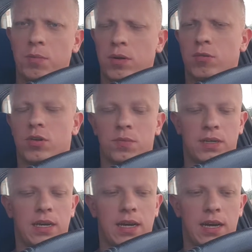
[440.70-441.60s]
people who
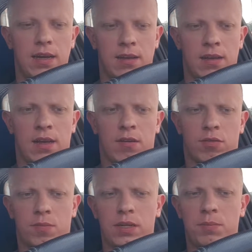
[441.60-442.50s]
come here
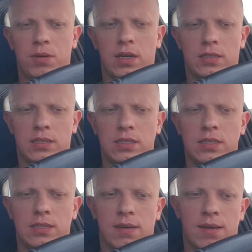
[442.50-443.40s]
from many
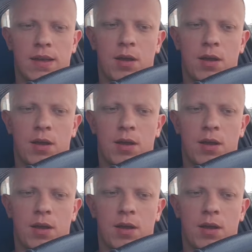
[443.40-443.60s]
places.